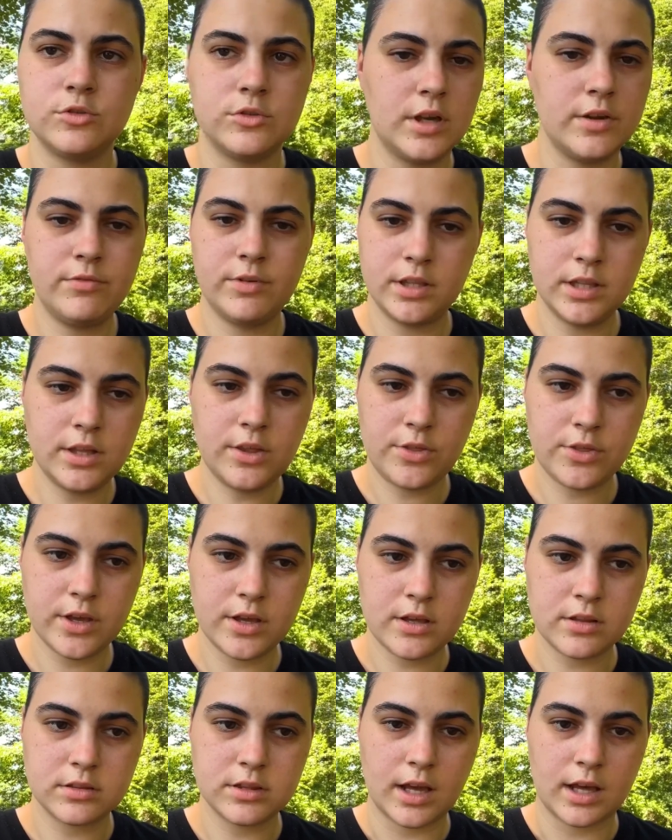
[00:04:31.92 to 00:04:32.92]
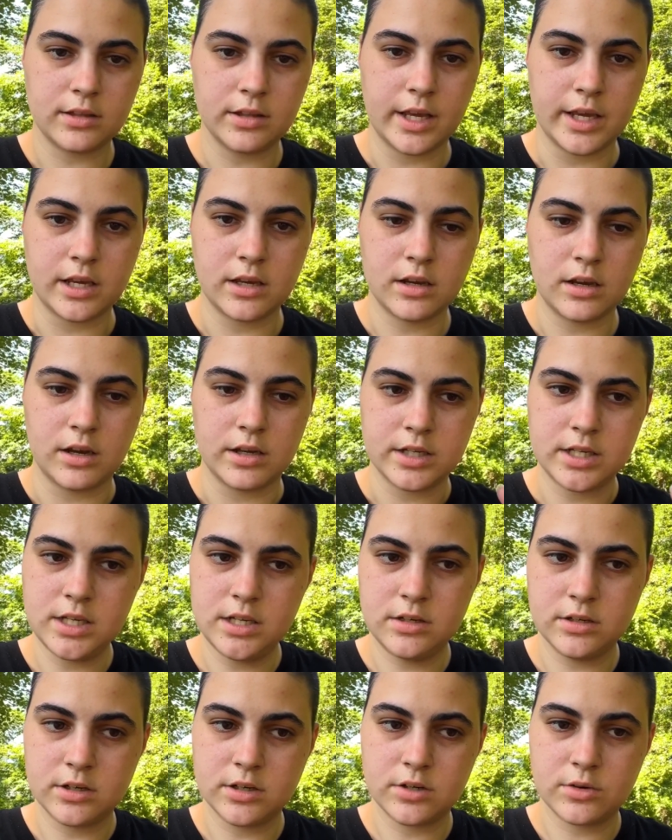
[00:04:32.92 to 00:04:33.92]
they really think that like a
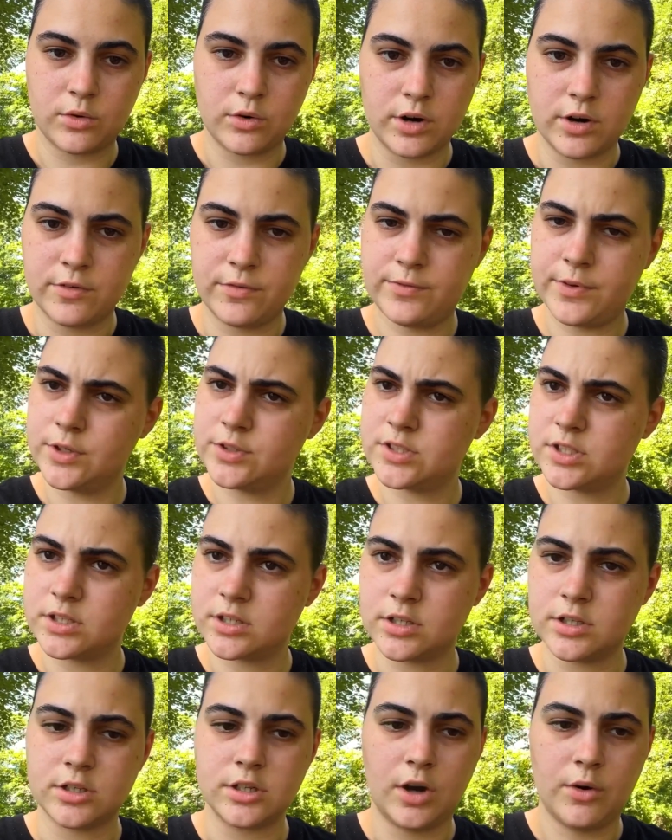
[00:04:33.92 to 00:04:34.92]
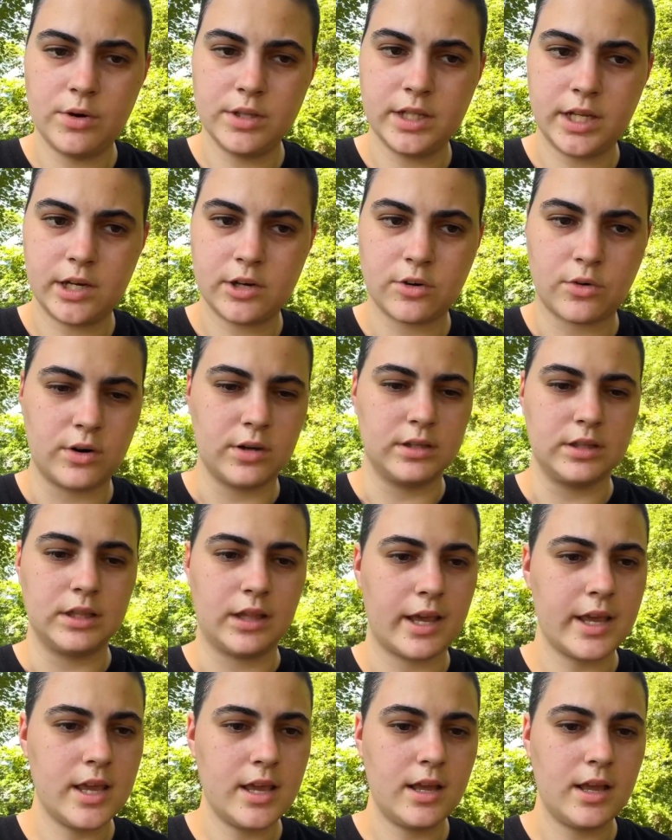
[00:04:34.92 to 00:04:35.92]
heater or a filter could go in there, or a
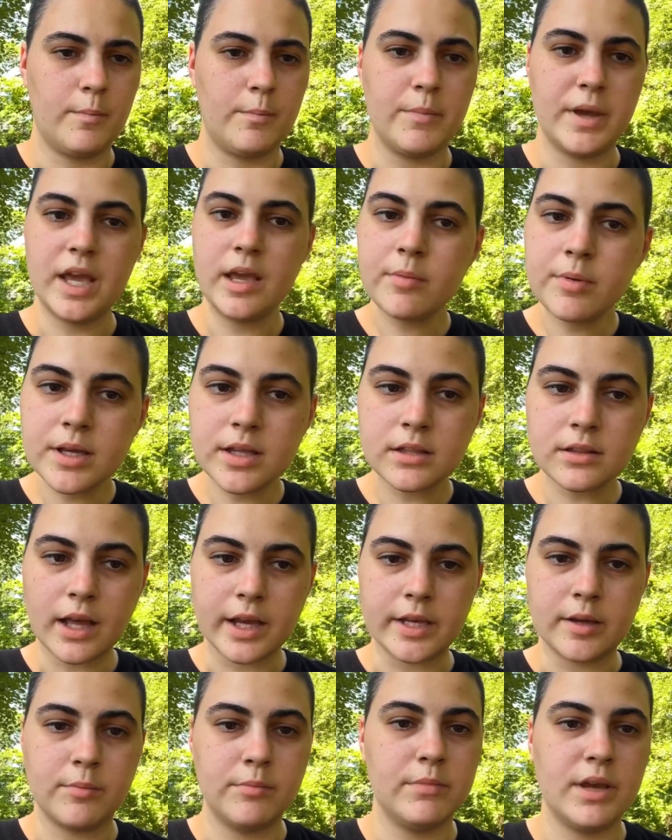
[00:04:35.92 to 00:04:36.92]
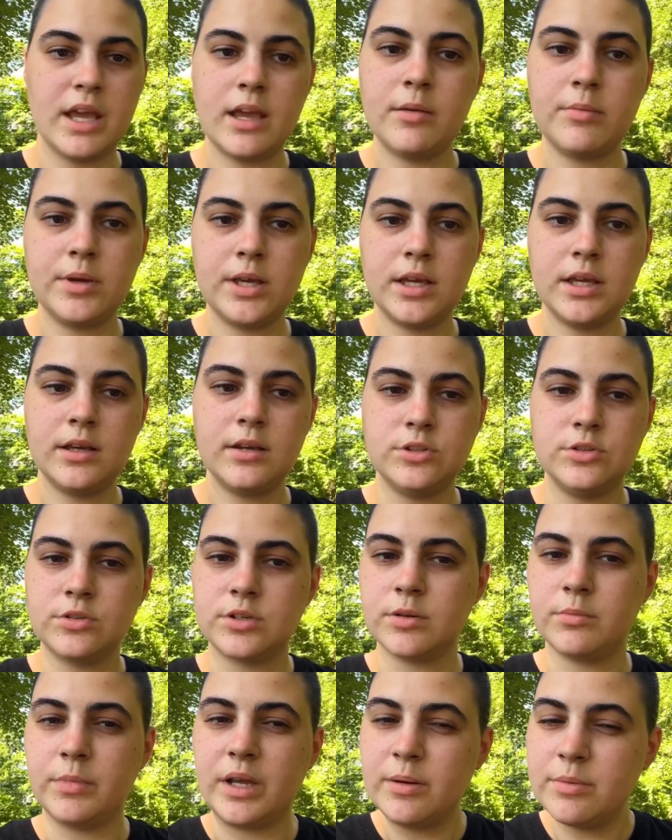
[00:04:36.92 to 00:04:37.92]
light? Maybe a light. Maybe you
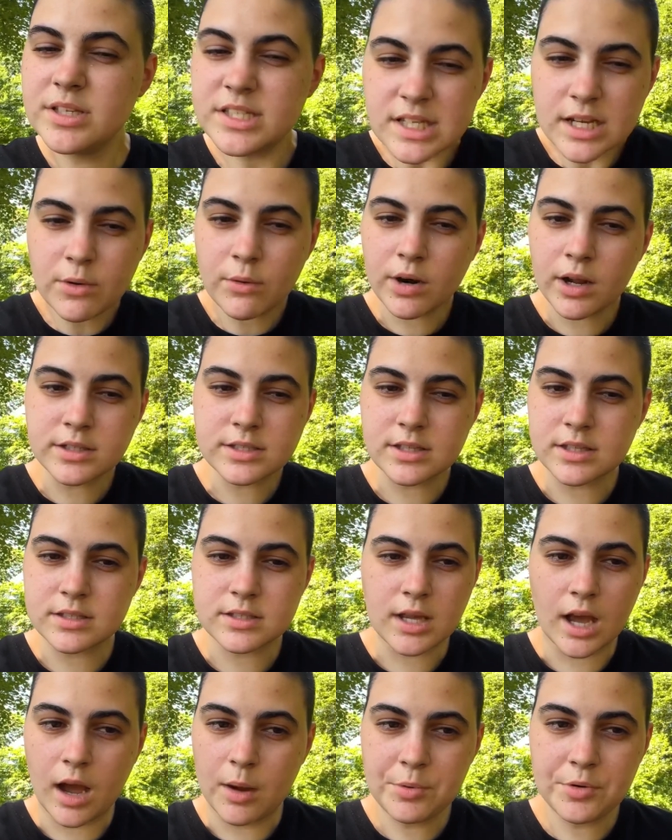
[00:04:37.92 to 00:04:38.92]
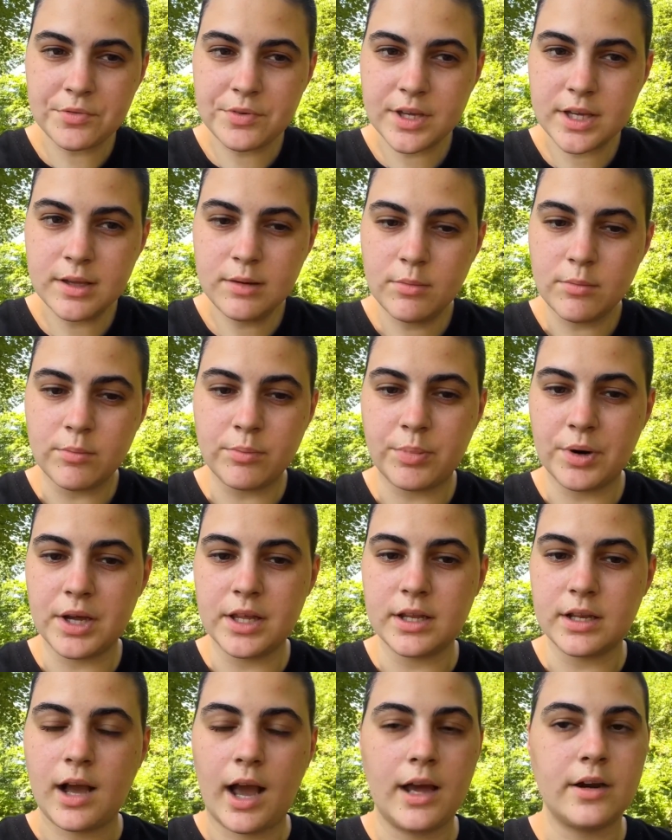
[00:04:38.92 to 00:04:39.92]
could stick one onto the top of it,
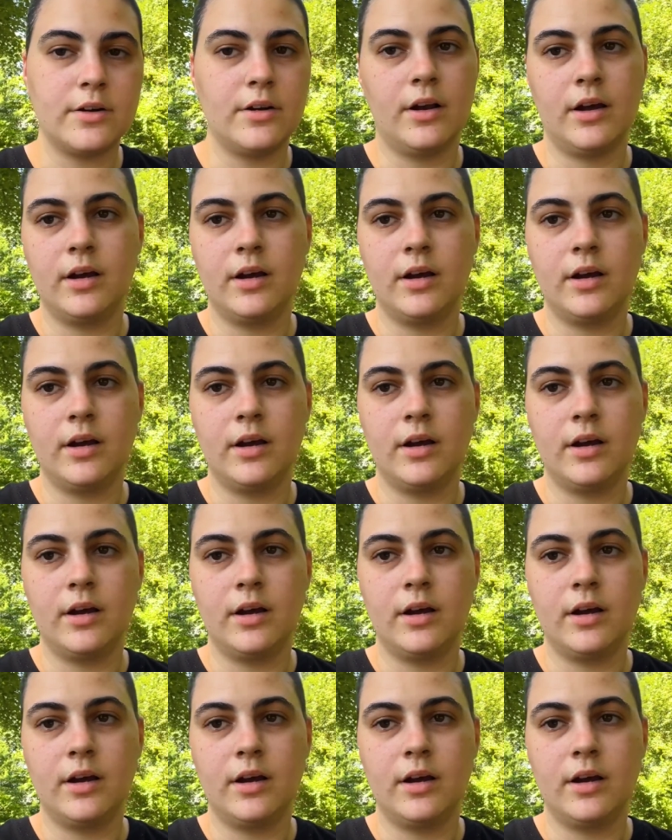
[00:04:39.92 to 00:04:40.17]
but I don't know.